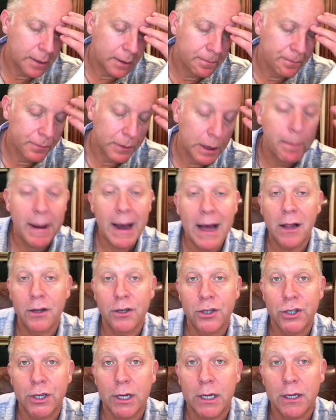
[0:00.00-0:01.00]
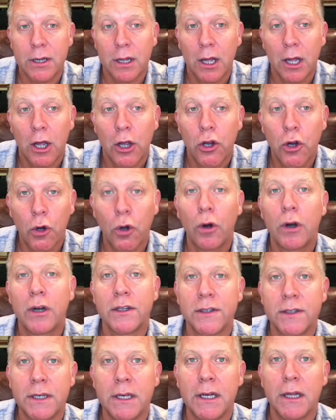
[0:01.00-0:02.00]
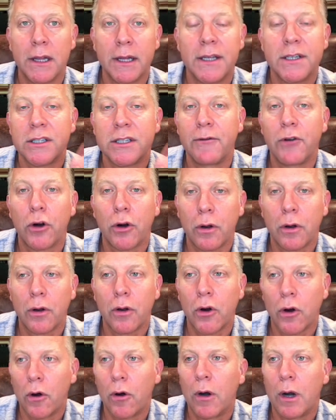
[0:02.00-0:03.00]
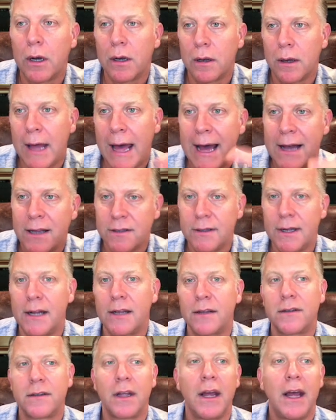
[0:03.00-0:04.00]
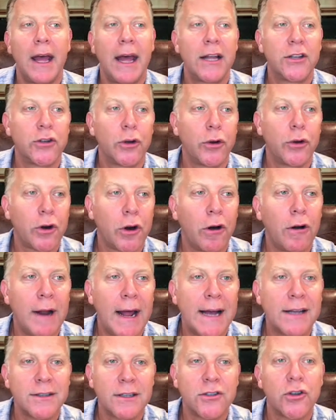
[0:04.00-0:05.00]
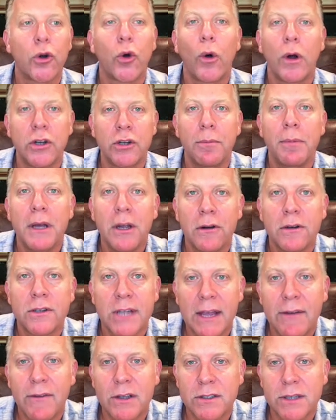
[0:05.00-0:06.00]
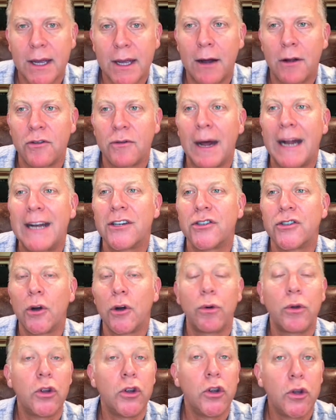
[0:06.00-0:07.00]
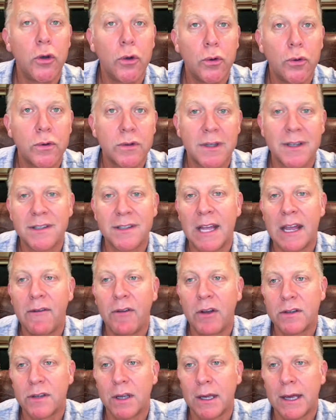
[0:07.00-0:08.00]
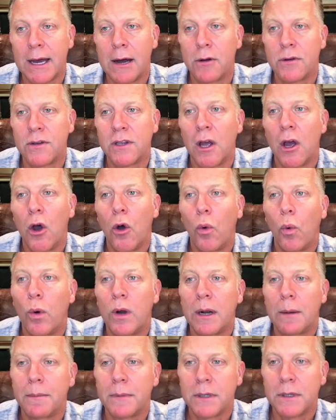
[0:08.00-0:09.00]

a balance sheet, you're going to see a list of your current assets. And so your current assets are going to be your savings account. So I just don't use the savings accounts when I'm